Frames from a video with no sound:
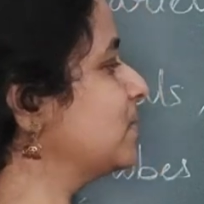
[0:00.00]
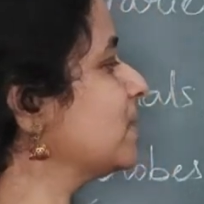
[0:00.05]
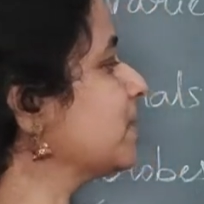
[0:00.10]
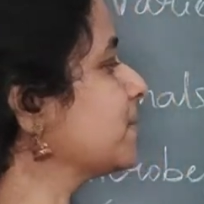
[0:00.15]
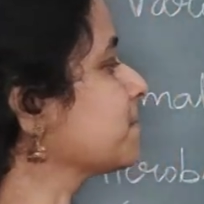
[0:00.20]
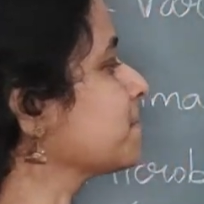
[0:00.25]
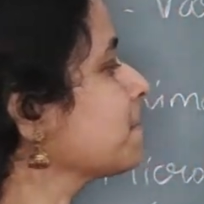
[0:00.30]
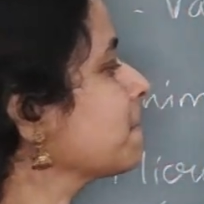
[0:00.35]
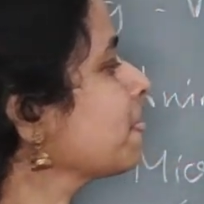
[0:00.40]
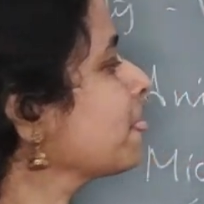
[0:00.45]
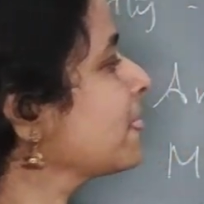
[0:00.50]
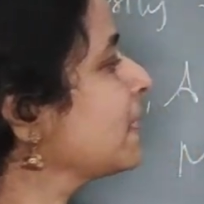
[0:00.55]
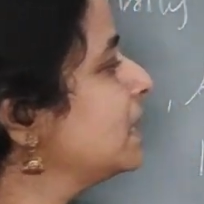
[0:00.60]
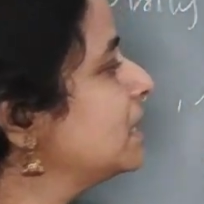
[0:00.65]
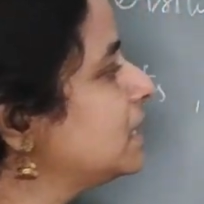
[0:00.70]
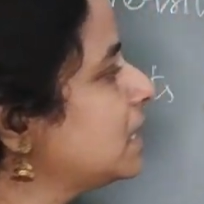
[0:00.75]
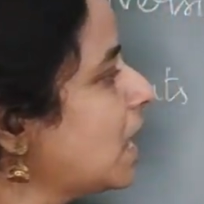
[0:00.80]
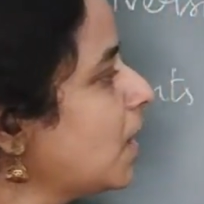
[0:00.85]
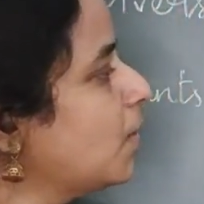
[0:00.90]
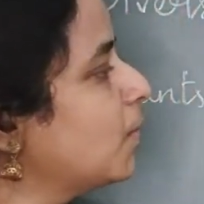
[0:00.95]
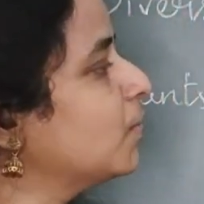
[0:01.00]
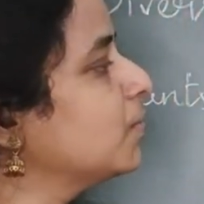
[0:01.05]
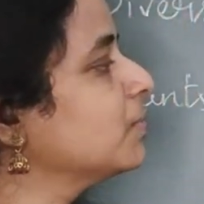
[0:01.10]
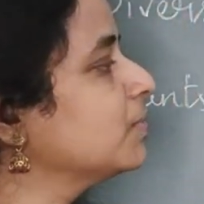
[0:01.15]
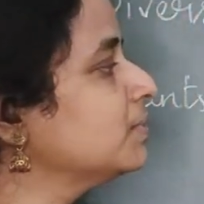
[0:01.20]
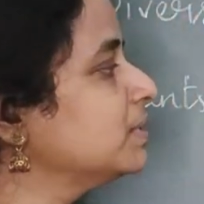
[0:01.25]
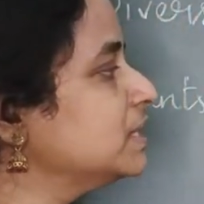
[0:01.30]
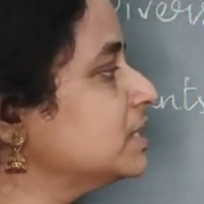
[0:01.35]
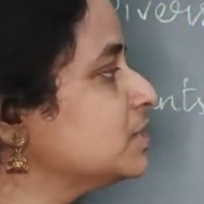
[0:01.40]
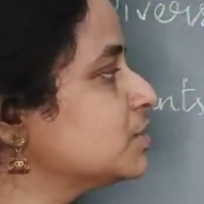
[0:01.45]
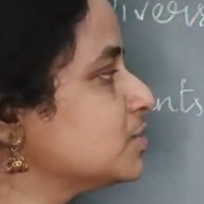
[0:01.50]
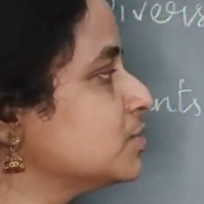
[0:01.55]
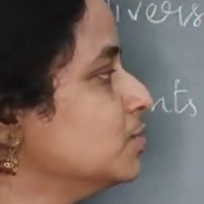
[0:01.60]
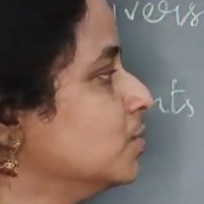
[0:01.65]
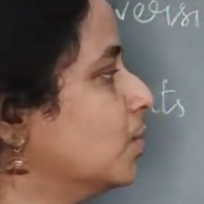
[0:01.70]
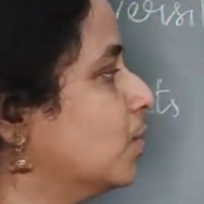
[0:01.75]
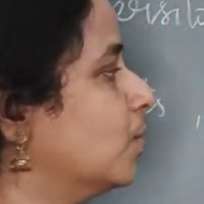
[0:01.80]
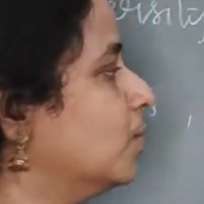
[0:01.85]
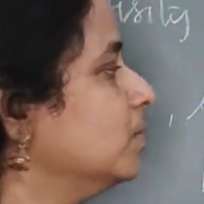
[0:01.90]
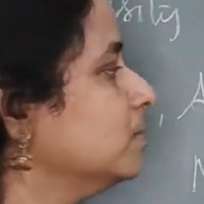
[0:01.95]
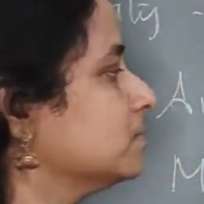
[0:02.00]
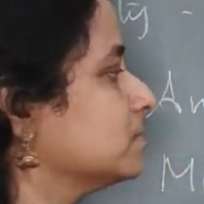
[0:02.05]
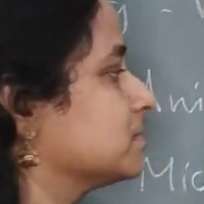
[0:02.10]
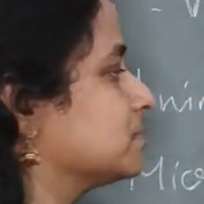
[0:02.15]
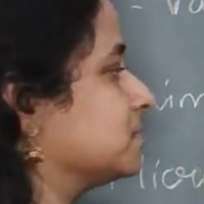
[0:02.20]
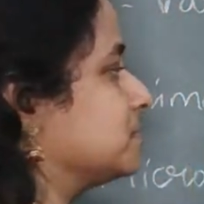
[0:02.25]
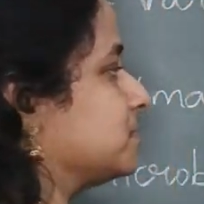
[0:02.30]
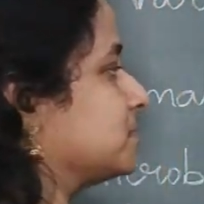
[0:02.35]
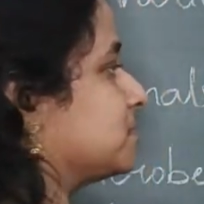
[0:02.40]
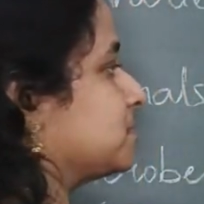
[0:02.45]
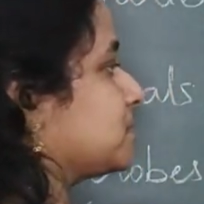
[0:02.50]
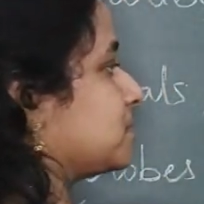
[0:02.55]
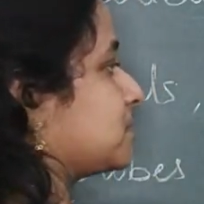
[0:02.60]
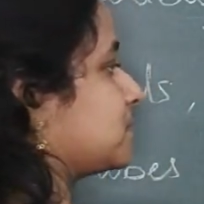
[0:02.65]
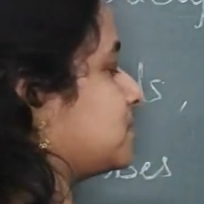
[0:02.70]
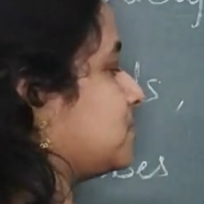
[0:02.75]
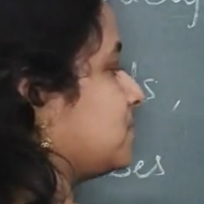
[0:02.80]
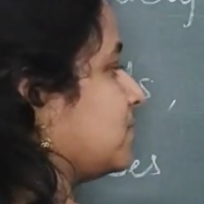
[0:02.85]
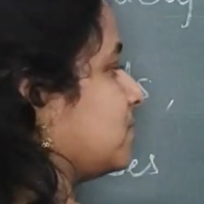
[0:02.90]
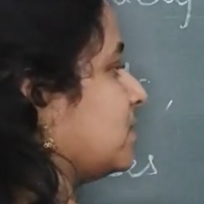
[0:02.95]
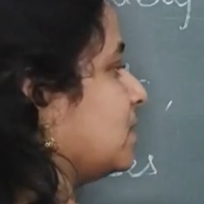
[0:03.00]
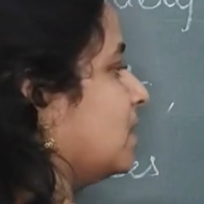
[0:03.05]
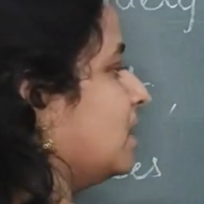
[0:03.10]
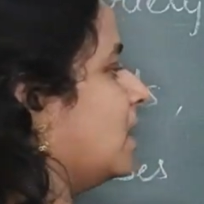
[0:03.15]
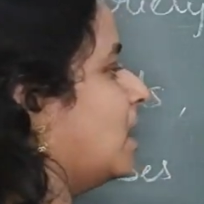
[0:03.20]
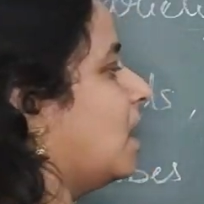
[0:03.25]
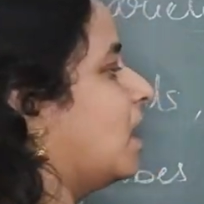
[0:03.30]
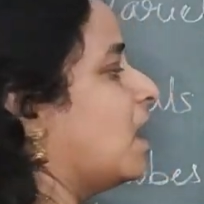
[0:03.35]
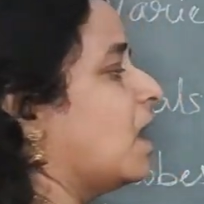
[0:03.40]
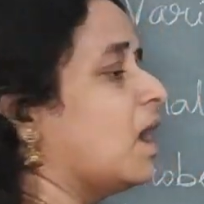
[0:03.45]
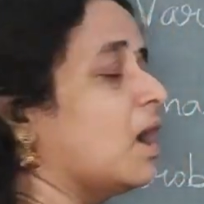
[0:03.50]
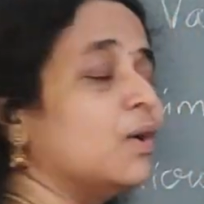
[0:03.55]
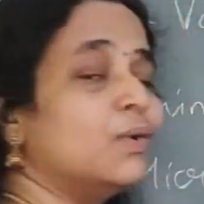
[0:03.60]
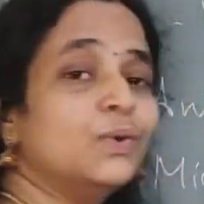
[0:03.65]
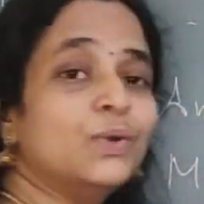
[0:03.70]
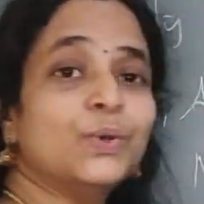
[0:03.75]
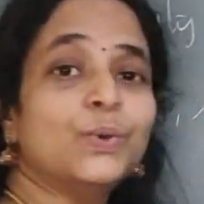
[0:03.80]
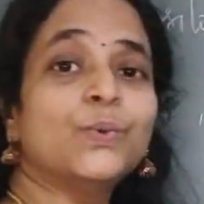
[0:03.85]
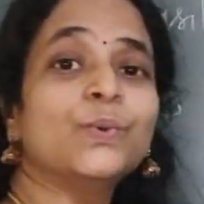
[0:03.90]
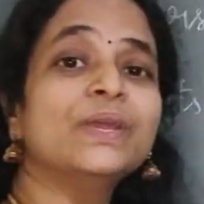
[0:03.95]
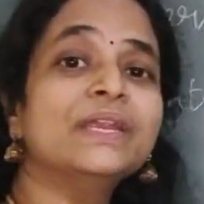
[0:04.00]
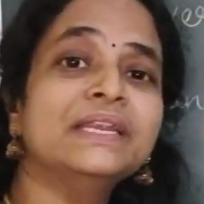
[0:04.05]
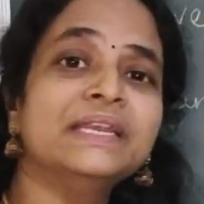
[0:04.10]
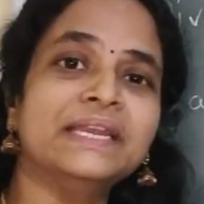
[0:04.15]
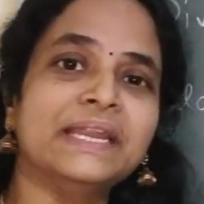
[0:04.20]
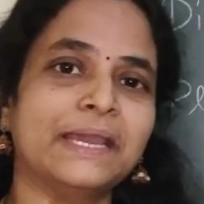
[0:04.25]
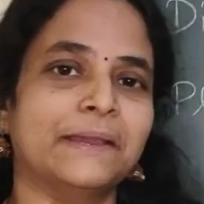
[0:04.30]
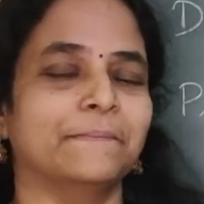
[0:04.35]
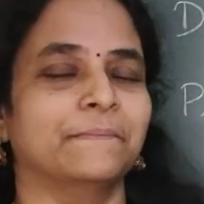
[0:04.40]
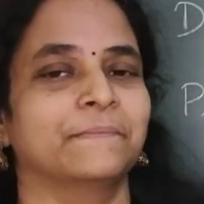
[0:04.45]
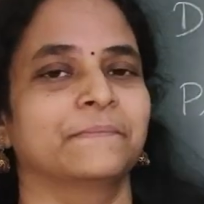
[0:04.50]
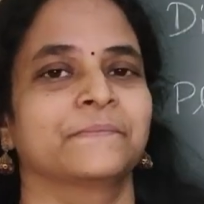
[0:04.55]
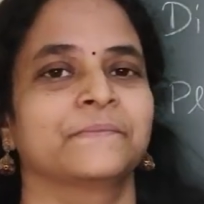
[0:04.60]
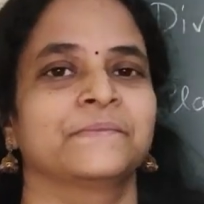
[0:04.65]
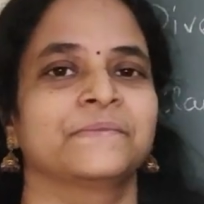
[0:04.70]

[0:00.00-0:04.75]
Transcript: Okay. Now you need to know, how do we name?